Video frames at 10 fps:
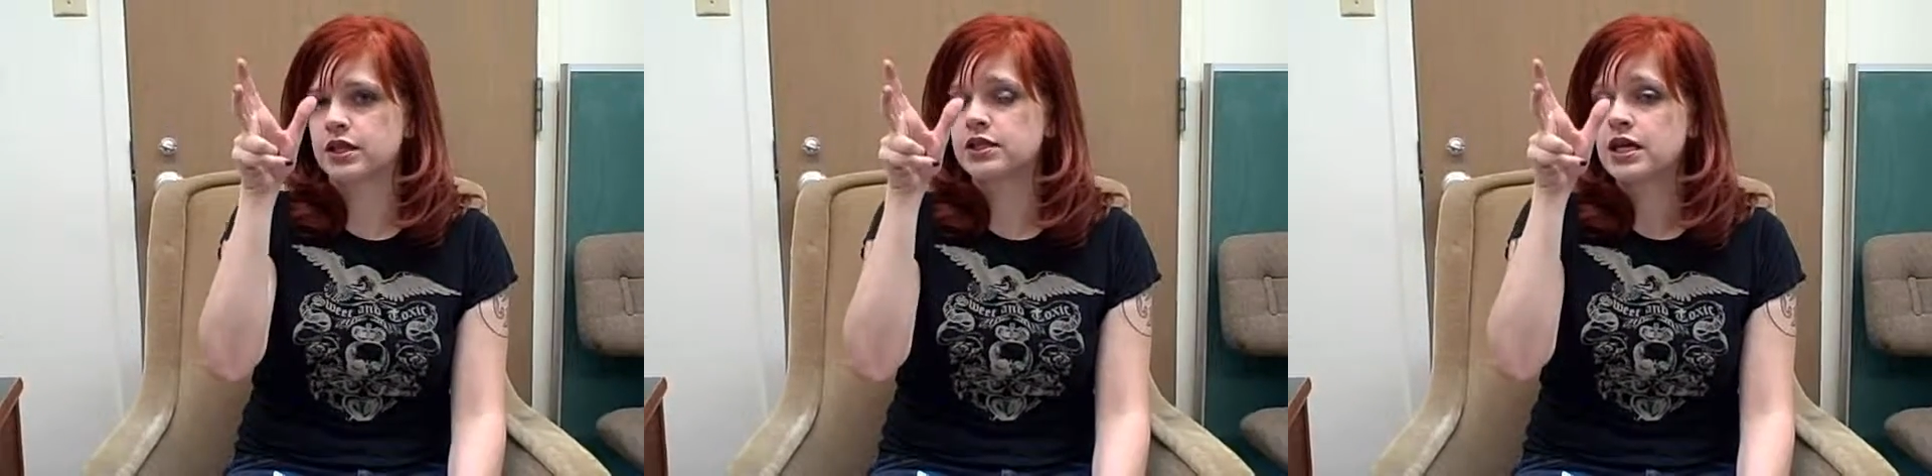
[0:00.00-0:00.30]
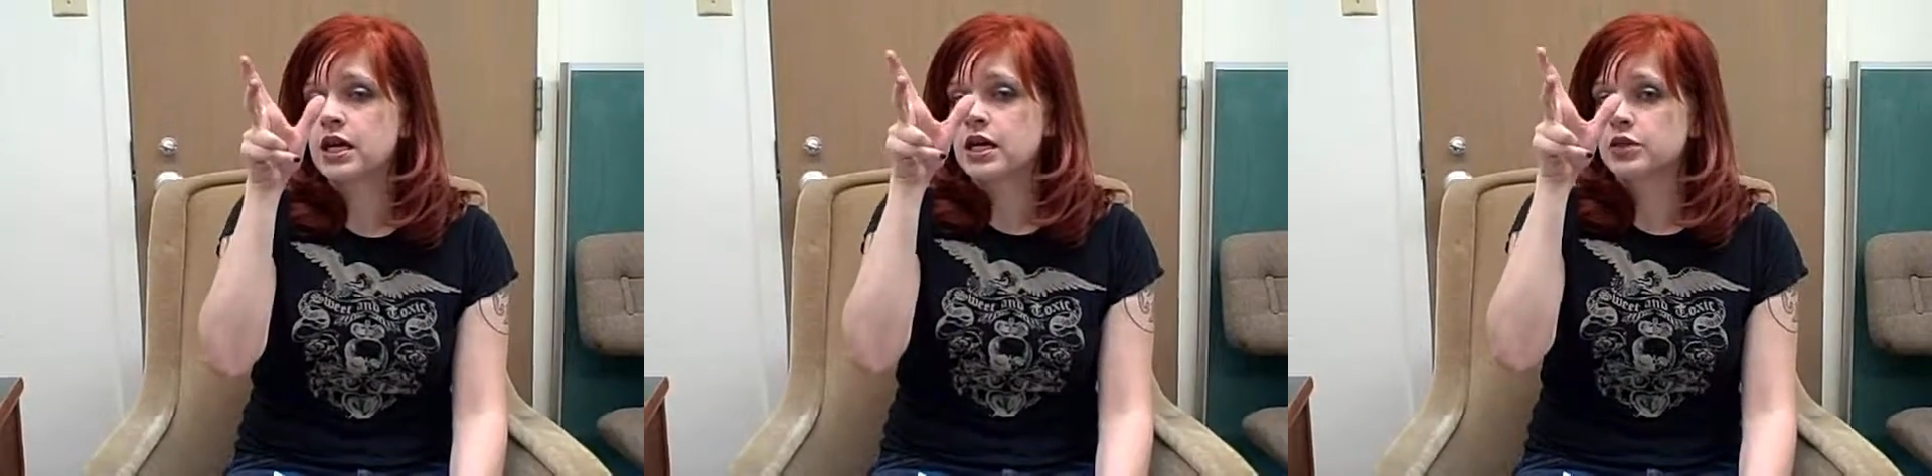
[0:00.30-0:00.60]
this.
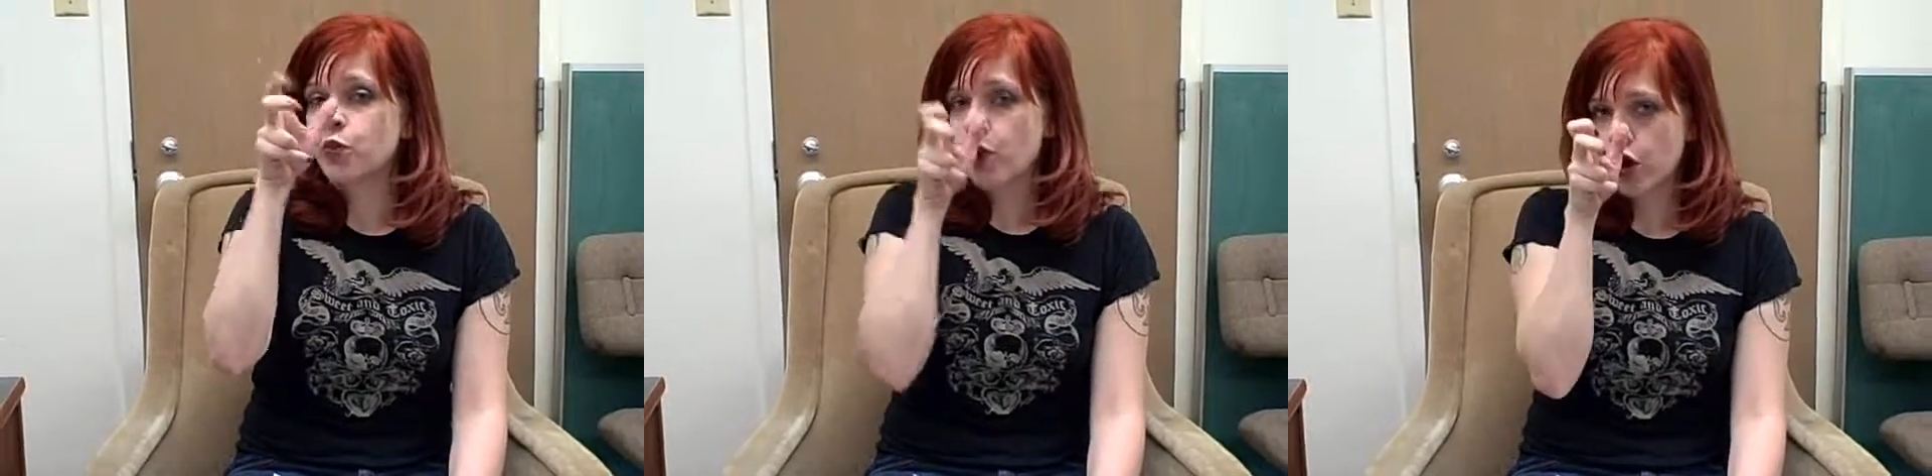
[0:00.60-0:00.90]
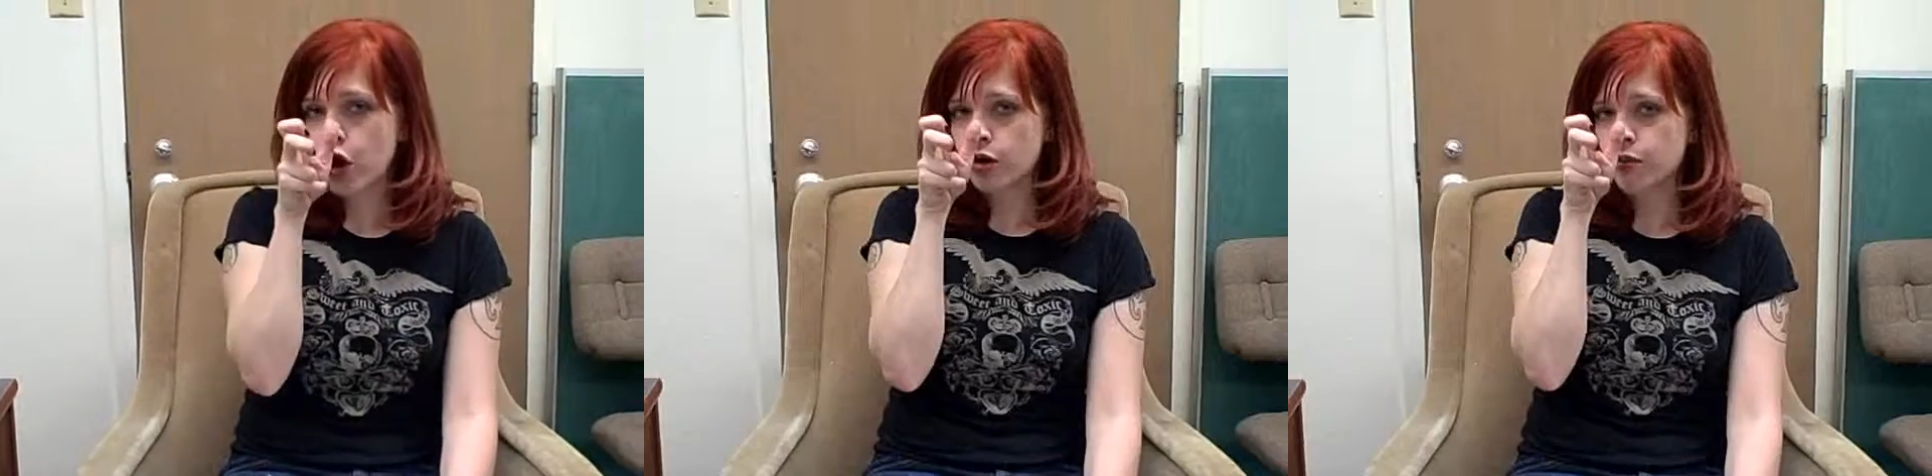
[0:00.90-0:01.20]
It's
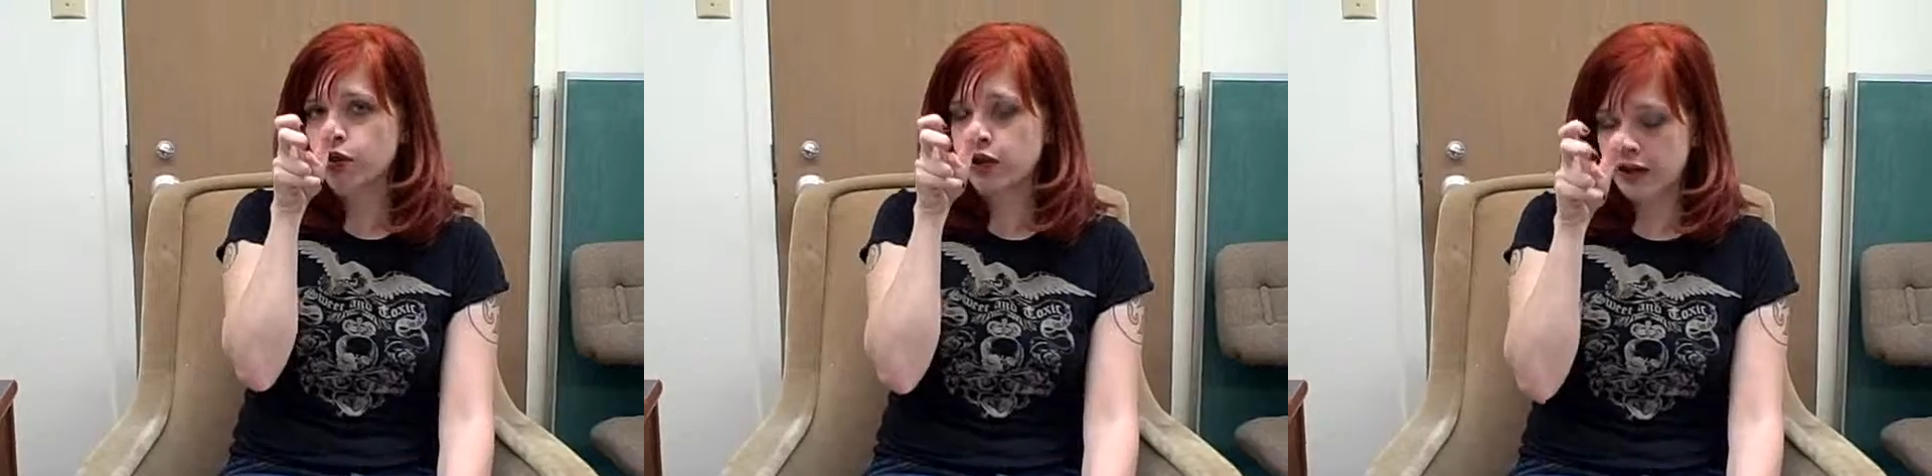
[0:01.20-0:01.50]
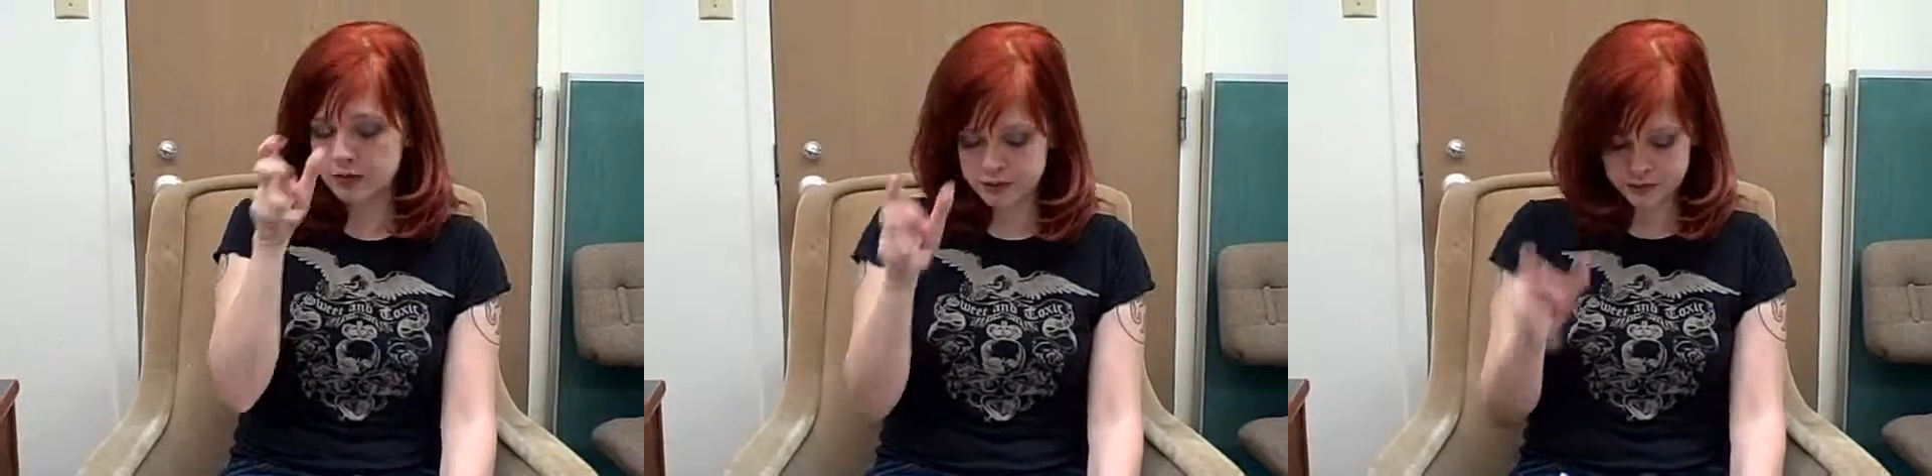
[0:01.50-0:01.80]
one hard pull
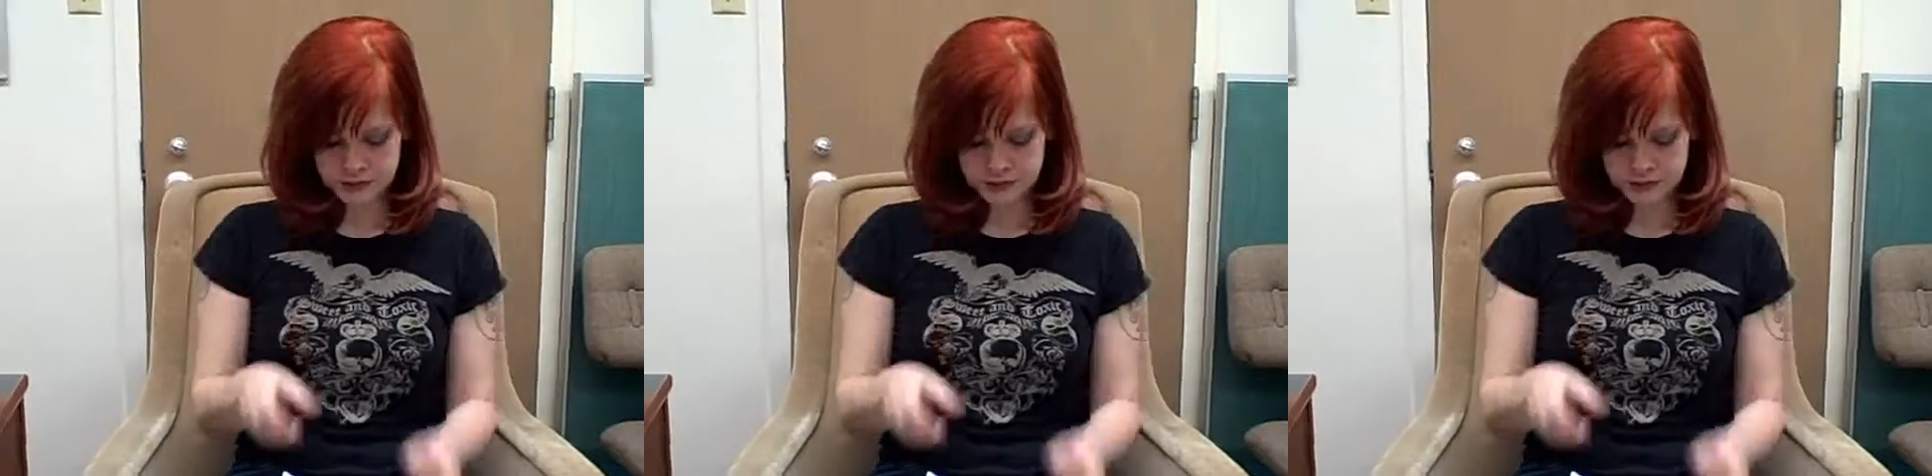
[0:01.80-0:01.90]
in.